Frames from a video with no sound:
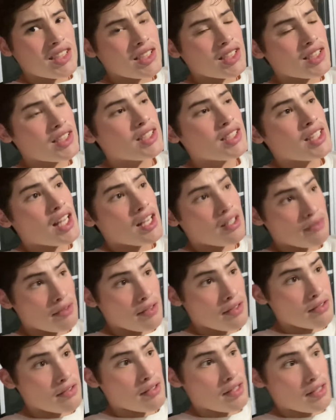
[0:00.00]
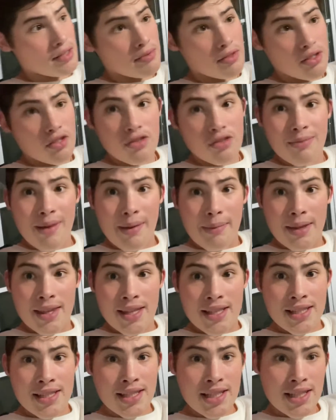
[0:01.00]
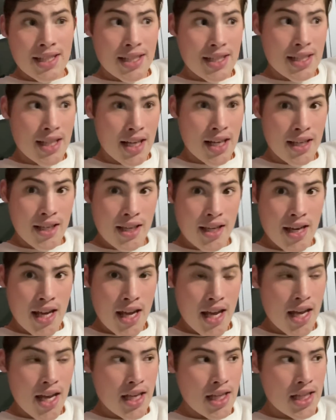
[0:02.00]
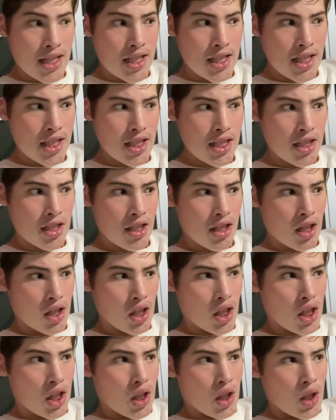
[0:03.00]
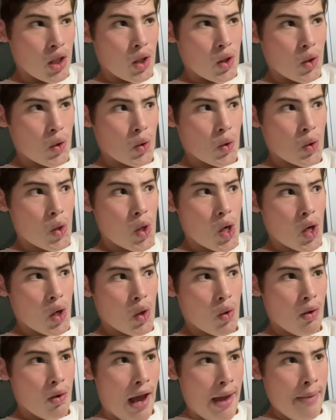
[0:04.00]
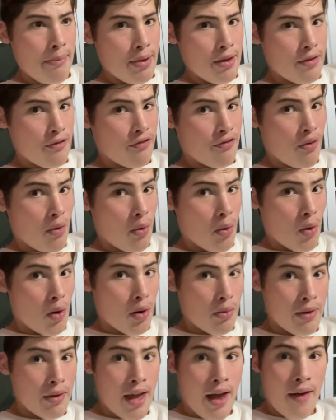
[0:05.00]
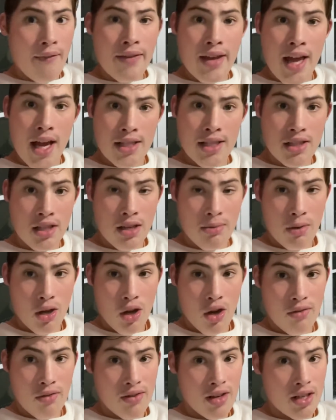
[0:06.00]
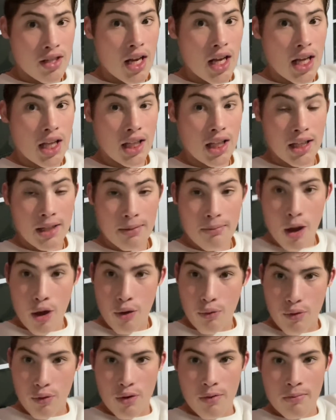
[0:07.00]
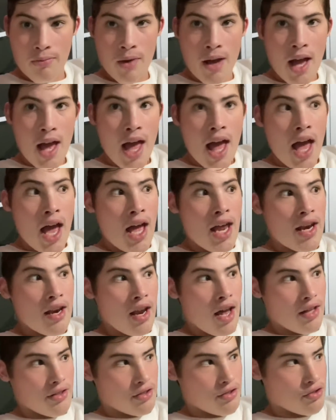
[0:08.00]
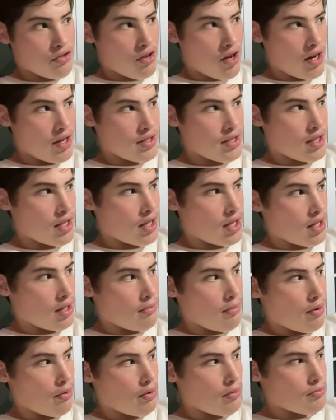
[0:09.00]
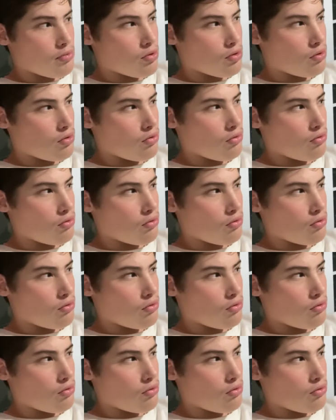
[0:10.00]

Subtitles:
Next weekend's Christmas, so maybe the Sunday or right before we have guests coming over and I clean my room. Not too sure. I just need to clean my room, so